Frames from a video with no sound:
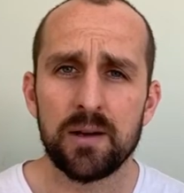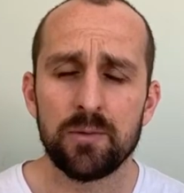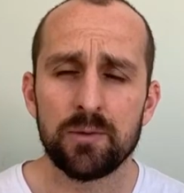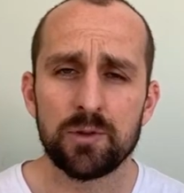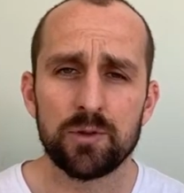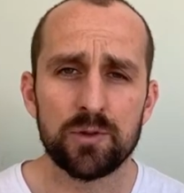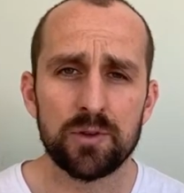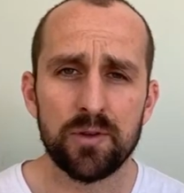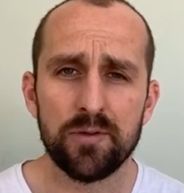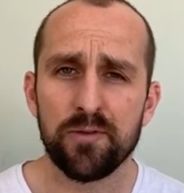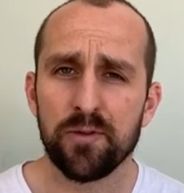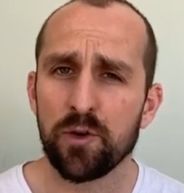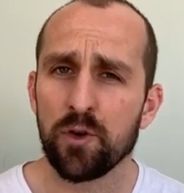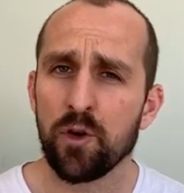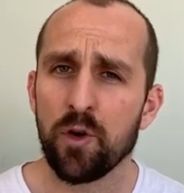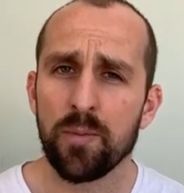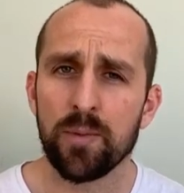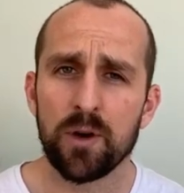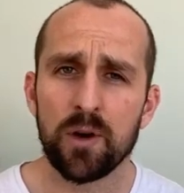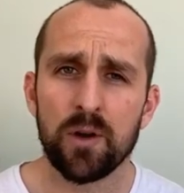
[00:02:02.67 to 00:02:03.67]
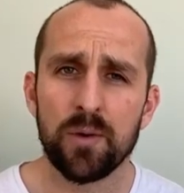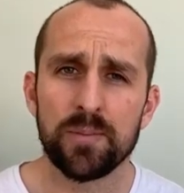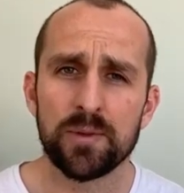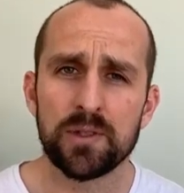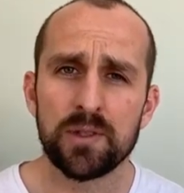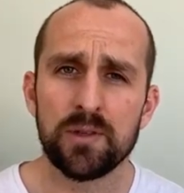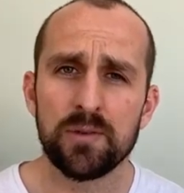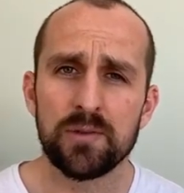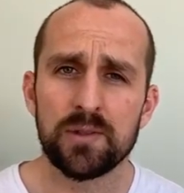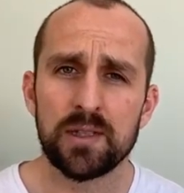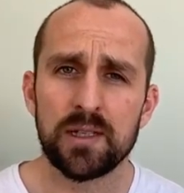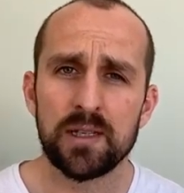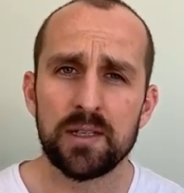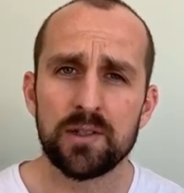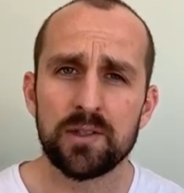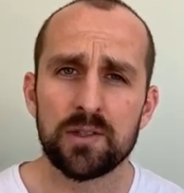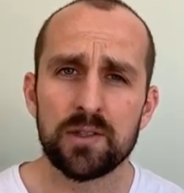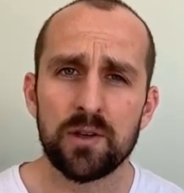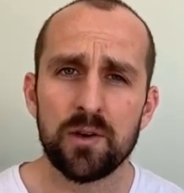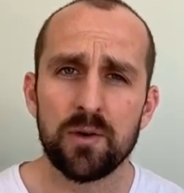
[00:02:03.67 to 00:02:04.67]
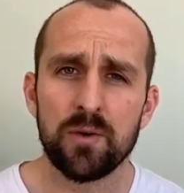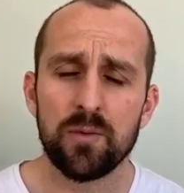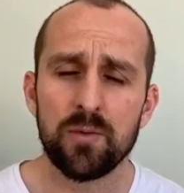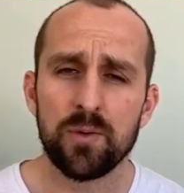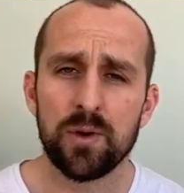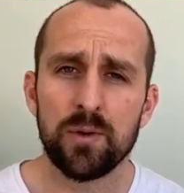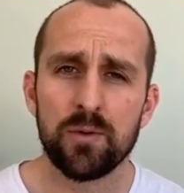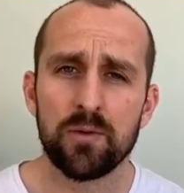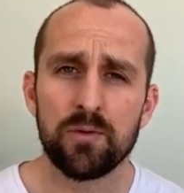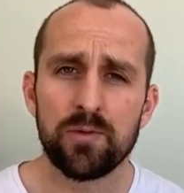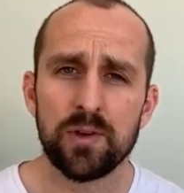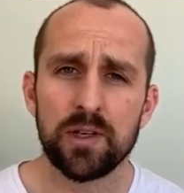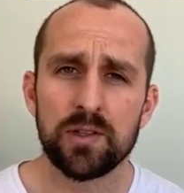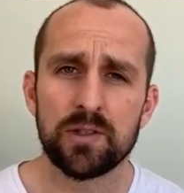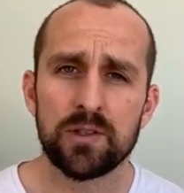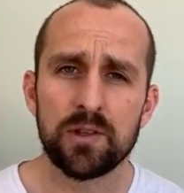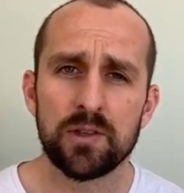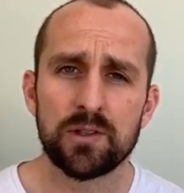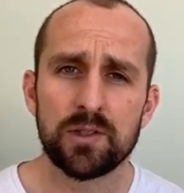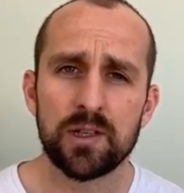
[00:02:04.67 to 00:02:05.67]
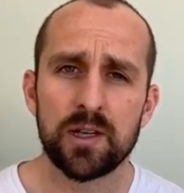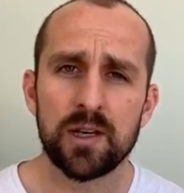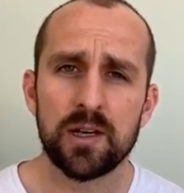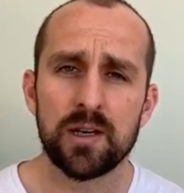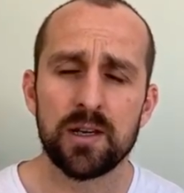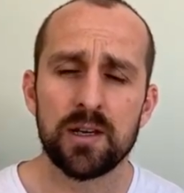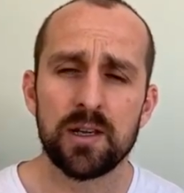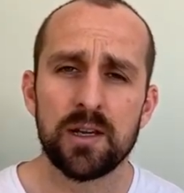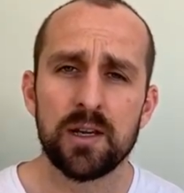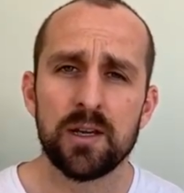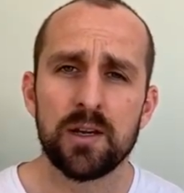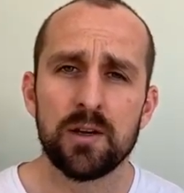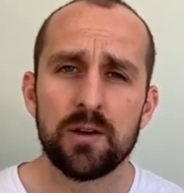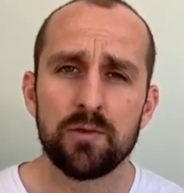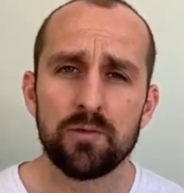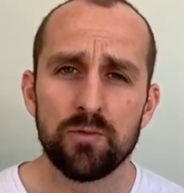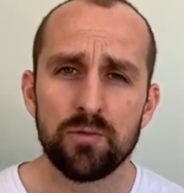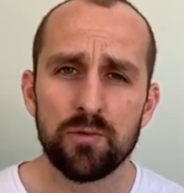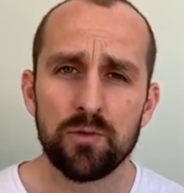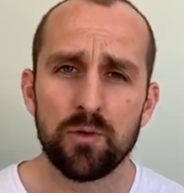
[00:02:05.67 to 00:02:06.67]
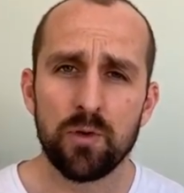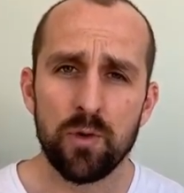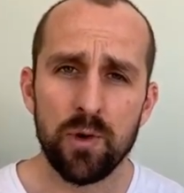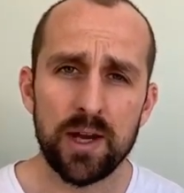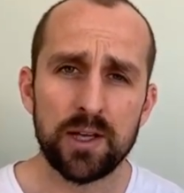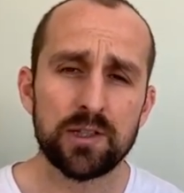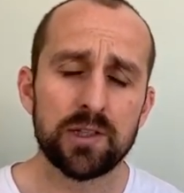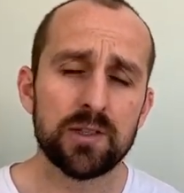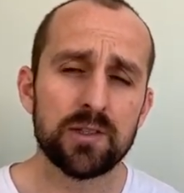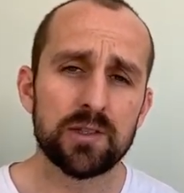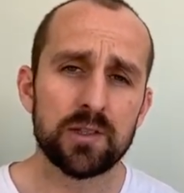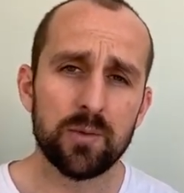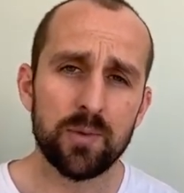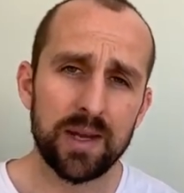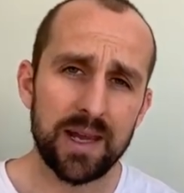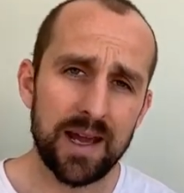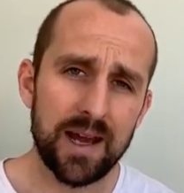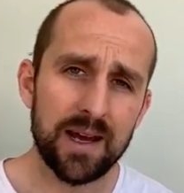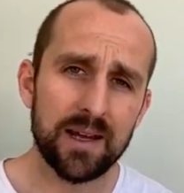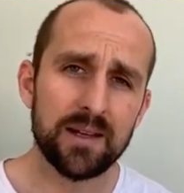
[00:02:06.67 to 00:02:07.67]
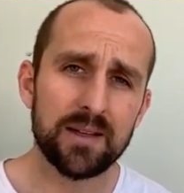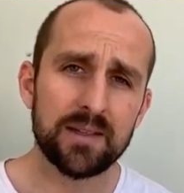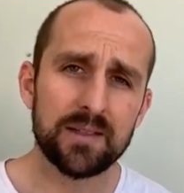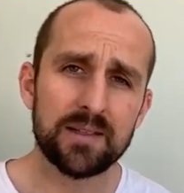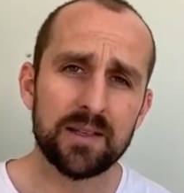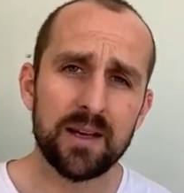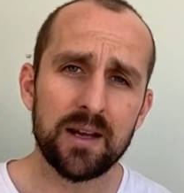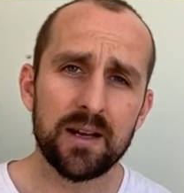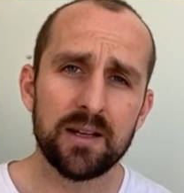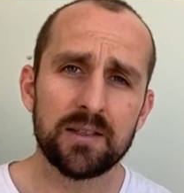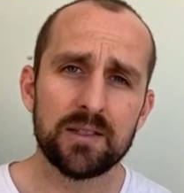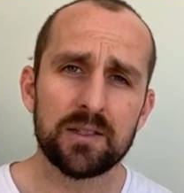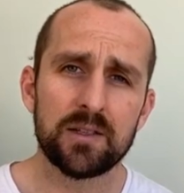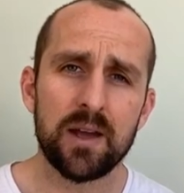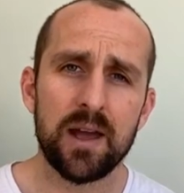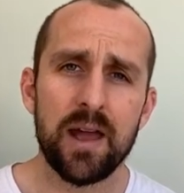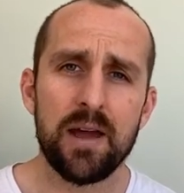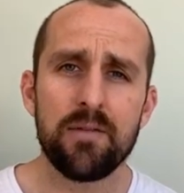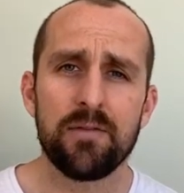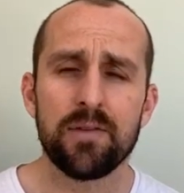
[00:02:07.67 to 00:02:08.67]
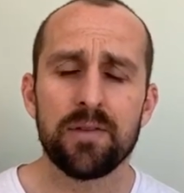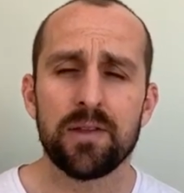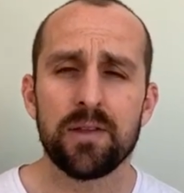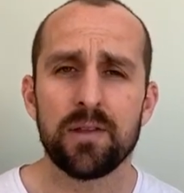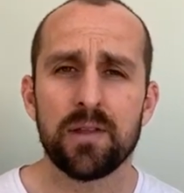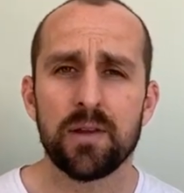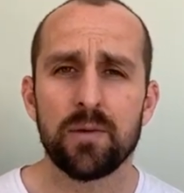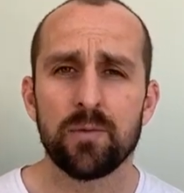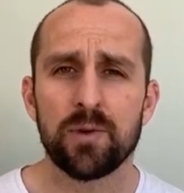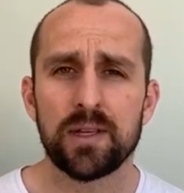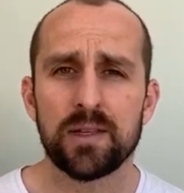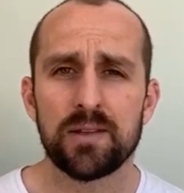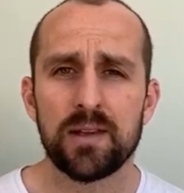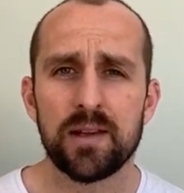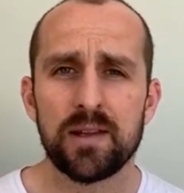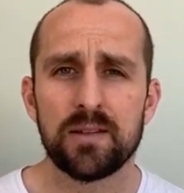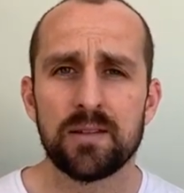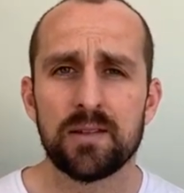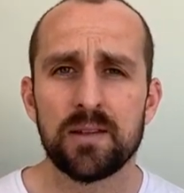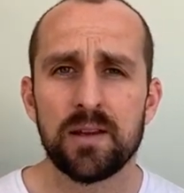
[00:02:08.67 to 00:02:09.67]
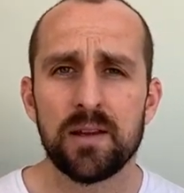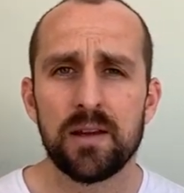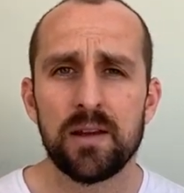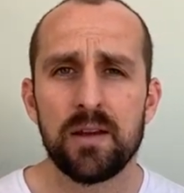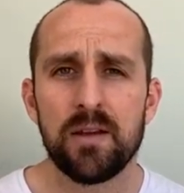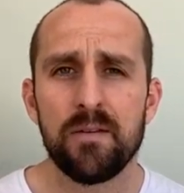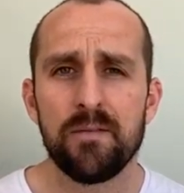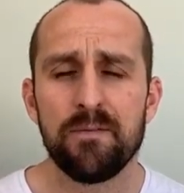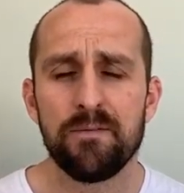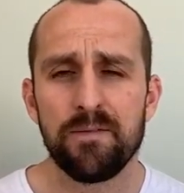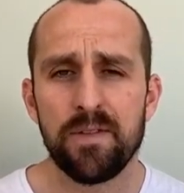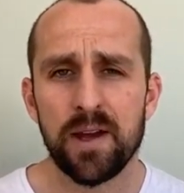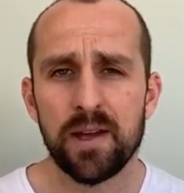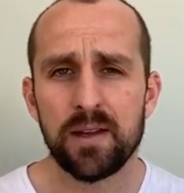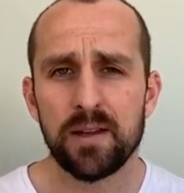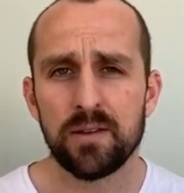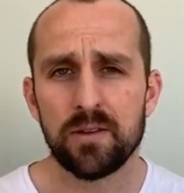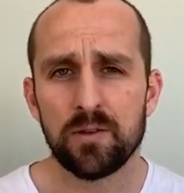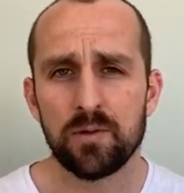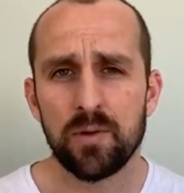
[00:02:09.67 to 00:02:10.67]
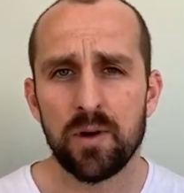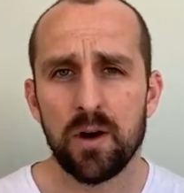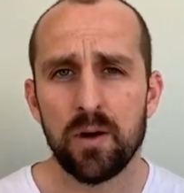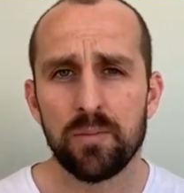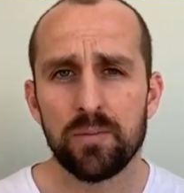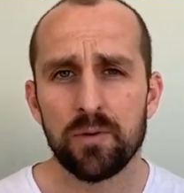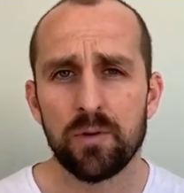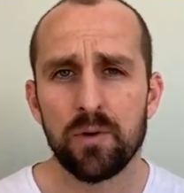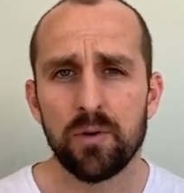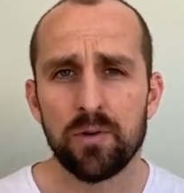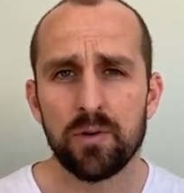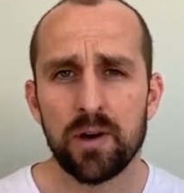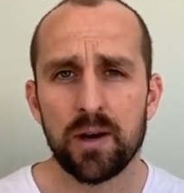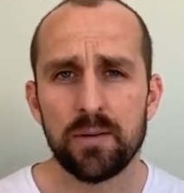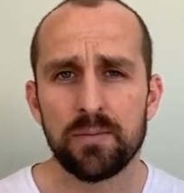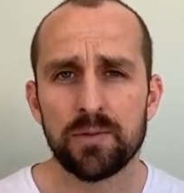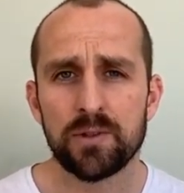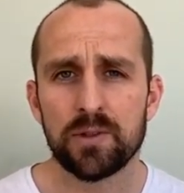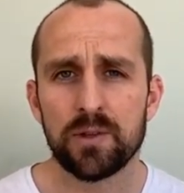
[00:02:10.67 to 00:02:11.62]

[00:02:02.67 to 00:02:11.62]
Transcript: which was a phenomenal opportunity. So we were researching questions that we had at the Scarlets, so everything that we did fed into our program.